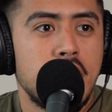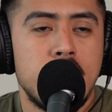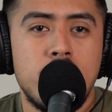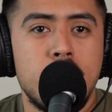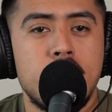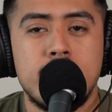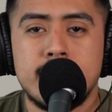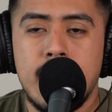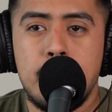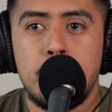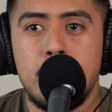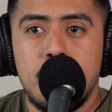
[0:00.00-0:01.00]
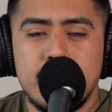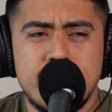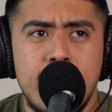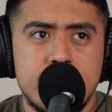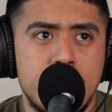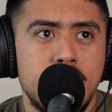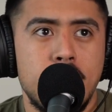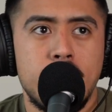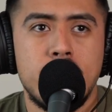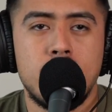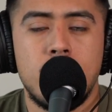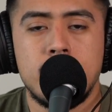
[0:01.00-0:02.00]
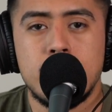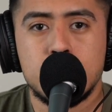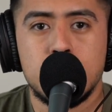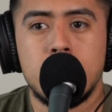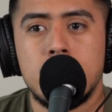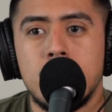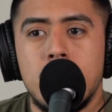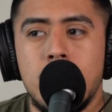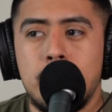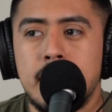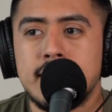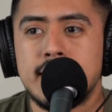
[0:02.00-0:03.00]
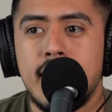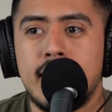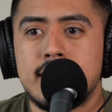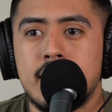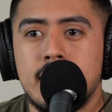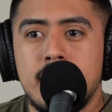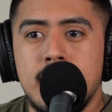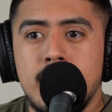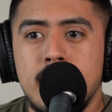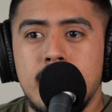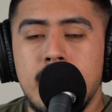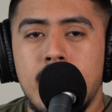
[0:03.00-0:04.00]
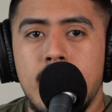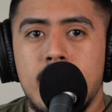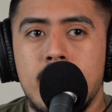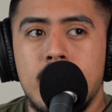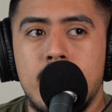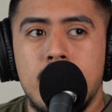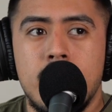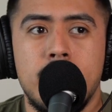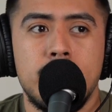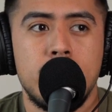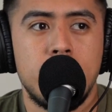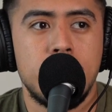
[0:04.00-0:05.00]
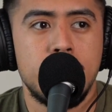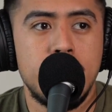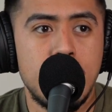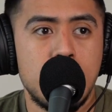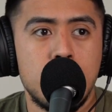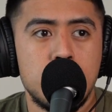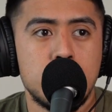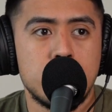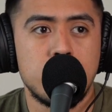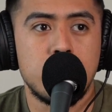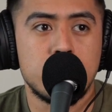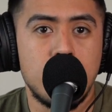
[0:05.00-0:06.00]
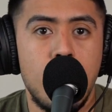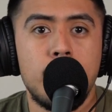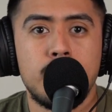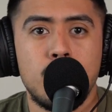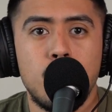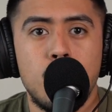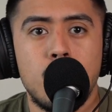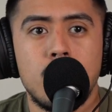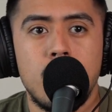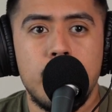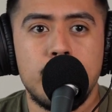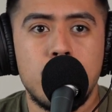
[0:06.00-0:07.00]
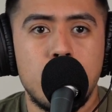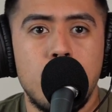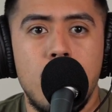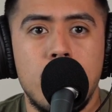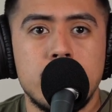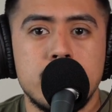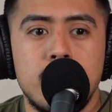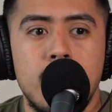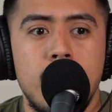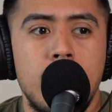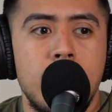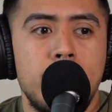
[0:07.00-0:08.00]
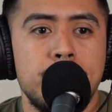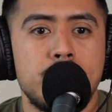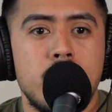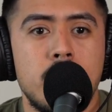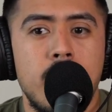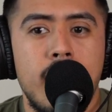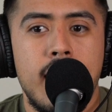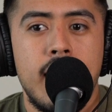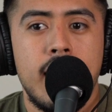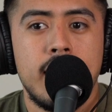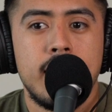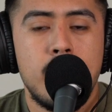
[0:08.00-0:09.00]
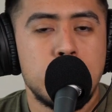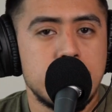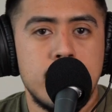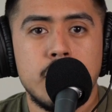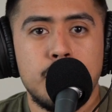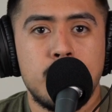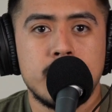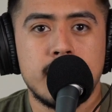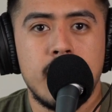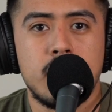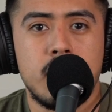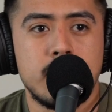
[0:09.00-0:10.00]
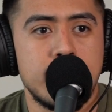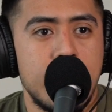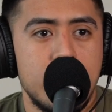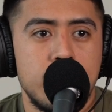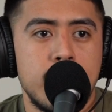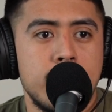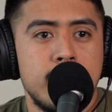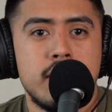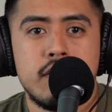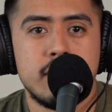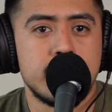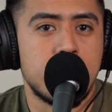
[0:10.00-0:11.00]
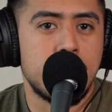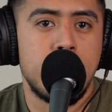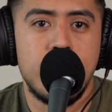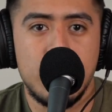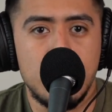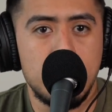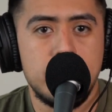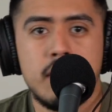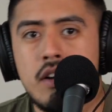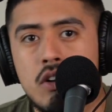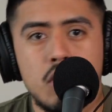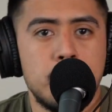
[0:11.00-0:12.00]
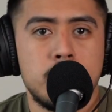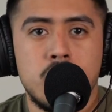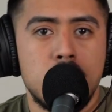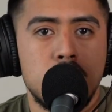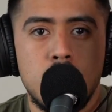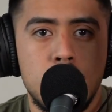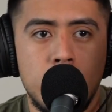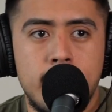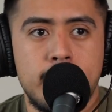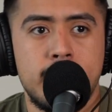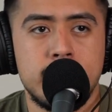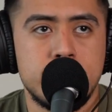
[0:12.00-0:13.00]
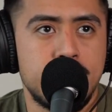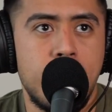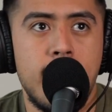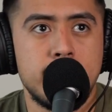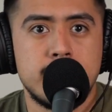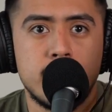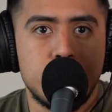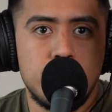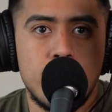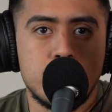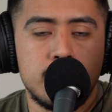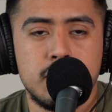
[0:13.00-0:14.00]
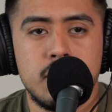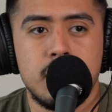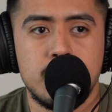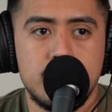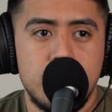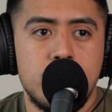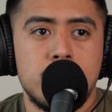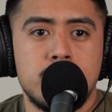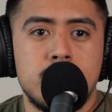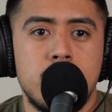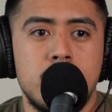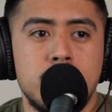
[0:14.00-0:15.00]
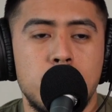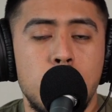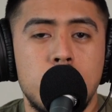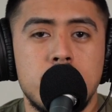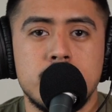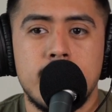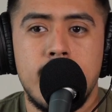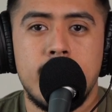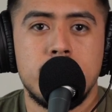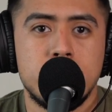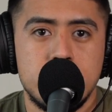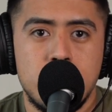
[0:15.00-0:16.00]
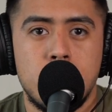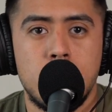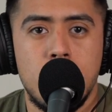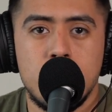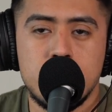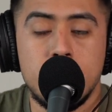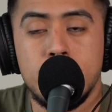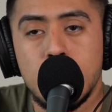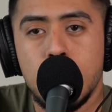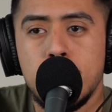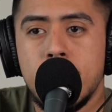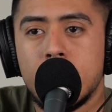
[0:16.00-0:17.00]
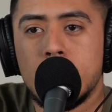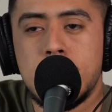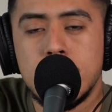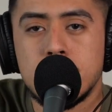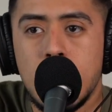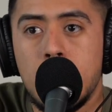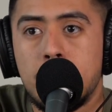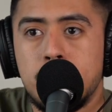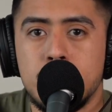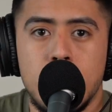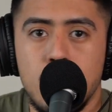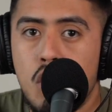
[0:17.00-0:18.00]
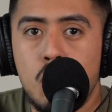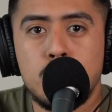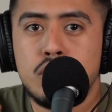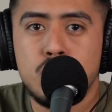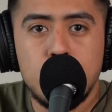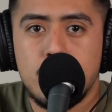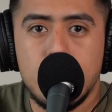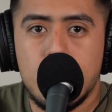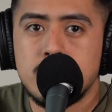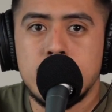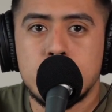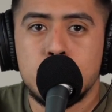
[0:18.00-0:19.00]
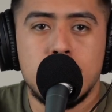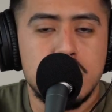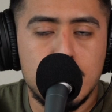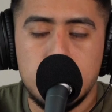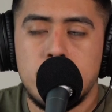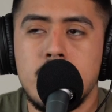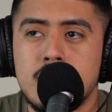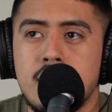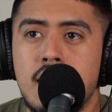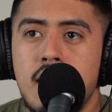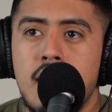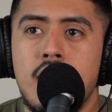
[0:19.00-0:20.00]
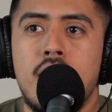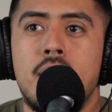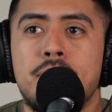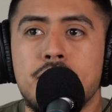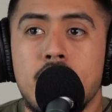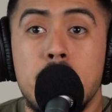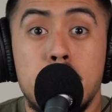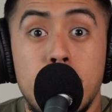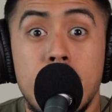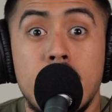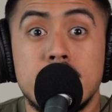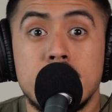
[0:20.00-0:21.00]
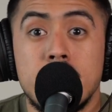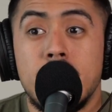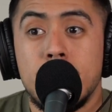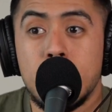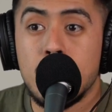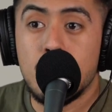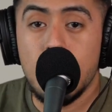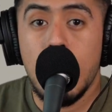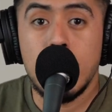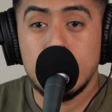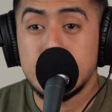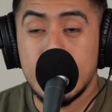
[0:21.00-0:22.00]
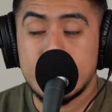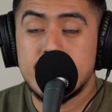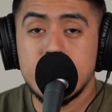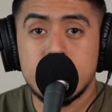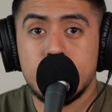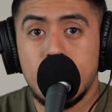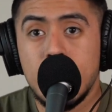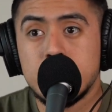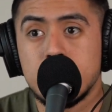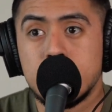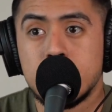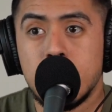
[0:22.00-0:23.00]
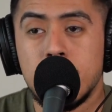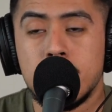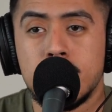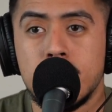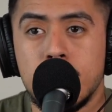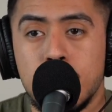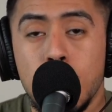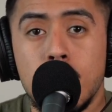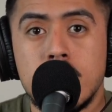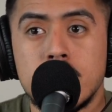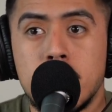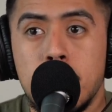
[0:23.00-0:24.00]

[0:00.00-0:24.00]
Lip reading: another example is, I actually have a video on this one, is that the vehicle was on the top floor of the garage. And it was easy for us to get there. It's like, hey, you get in here, you take a ride, go up here, go like 5-6 flights of floors, and the vehicle will be at the very top alone. There's no cars next to it. Super easy. But the garage, it was like 6 flights of floors,